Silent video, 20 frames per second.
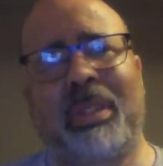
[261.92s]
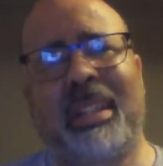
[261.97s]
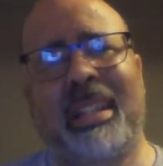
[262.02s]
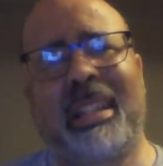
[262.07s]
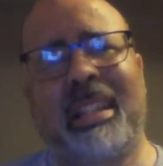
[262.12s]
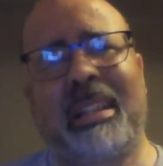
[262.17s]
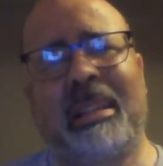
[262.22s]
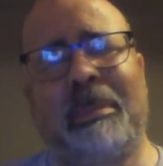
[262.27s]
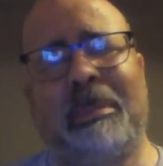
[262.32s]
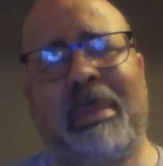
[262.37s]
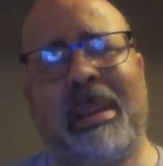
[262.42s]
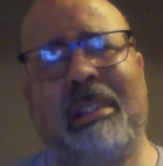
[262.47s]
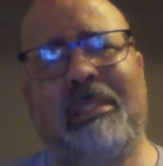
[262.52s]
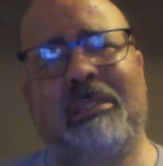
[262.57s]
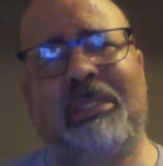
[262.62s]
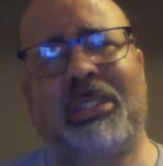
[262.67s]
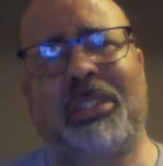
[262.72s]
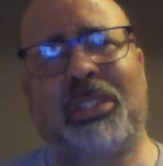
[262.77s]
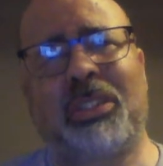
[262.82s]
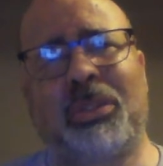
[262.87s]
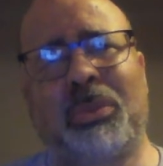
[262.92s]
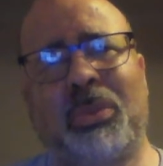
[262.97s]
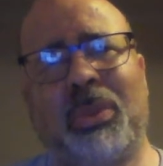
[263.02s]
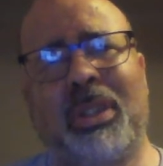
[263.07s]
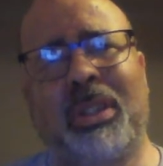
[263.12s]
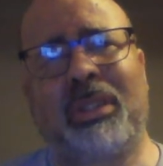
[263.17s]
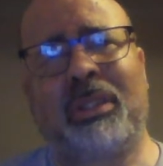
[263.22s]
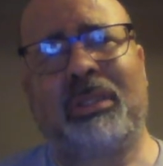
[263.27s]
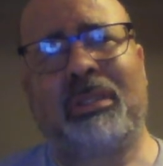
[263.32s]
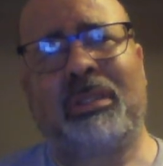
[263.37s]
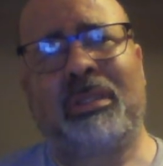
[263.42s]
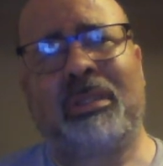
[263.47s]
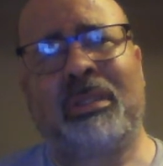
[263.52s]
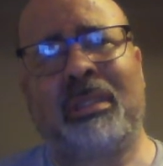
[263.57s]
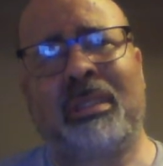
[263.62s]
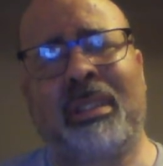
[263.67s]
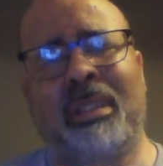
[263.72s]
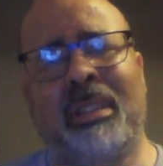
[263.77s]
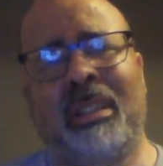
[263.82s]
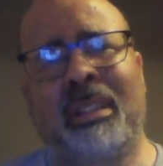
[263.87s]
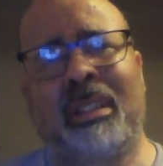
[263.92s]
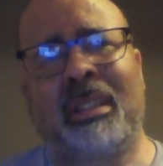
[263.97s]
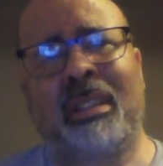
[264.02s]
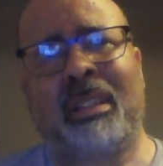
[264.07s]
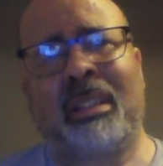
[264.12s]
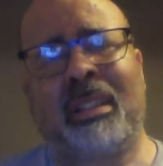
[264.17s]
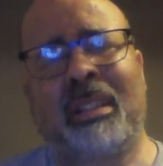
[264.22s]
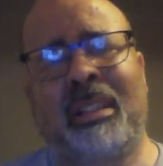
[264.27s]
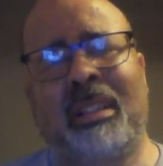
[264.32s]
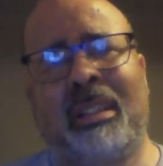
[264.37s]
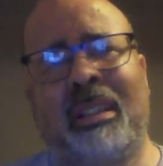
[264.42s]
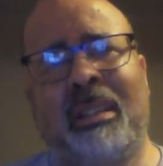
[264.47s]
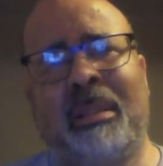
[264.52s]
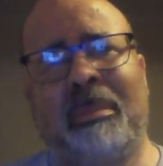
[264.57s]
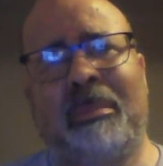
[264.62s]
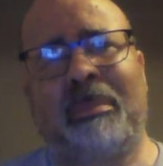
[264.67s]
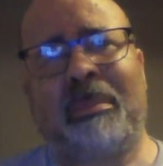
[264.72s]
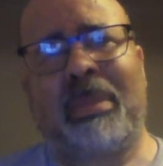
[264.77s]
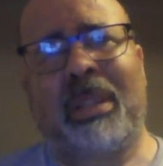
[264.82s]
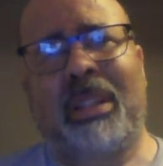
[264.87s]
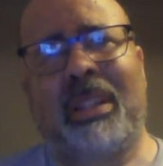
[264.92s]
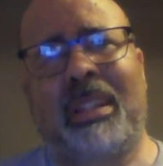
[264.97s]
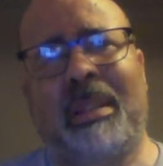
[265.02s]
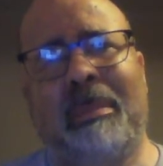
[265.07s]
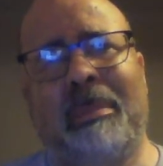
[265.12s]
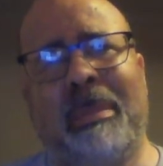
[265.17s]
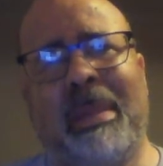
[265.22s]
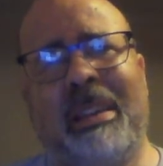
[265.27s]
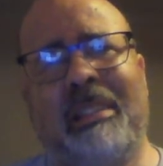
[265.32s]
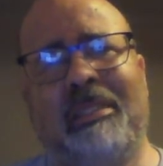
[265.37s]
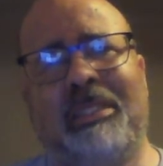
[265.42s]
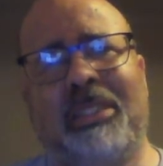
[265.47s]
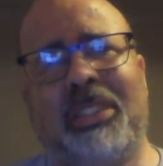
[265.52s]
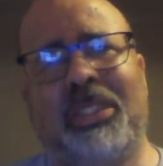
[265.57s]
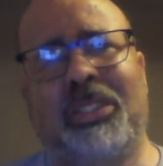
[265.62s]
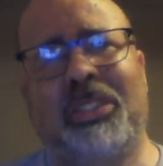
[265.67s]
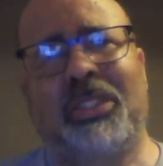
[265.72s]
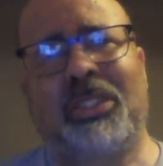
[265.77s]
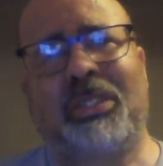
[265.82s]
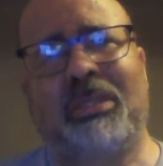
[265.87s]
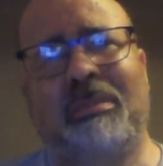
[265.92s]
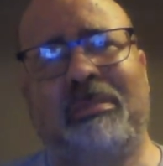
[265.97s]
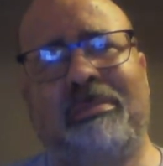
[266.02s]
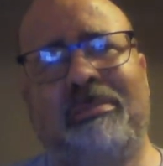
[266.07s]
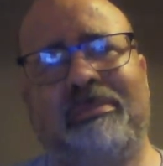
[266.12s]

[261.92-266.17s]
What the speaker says: within a marriage as well, but the marriage